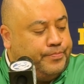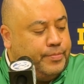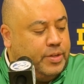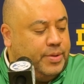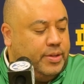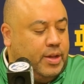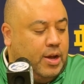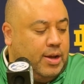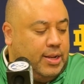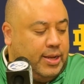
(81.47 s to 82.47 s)
No,
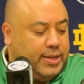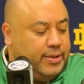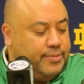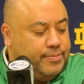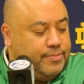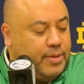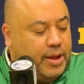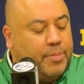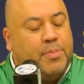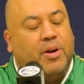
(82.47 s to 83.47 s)
I
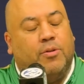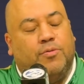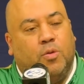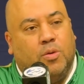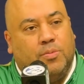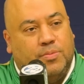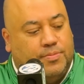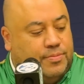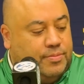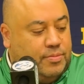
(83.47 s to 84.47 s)
gotta be better for them,
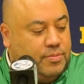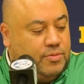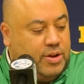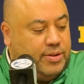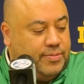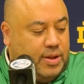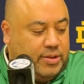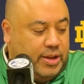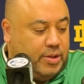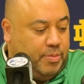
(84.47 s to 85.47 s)
right? I'll
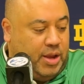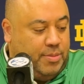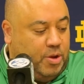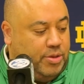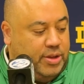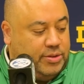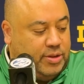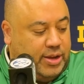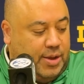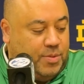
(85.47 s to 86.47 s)
take the blame on
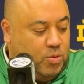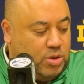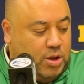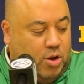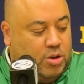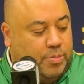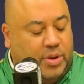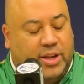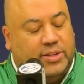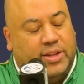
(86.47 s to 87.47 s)
this. I'm the one calling the
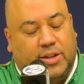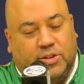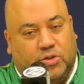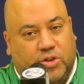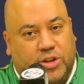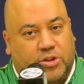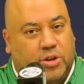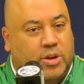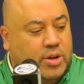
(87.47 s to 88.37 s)
plays down the stretch.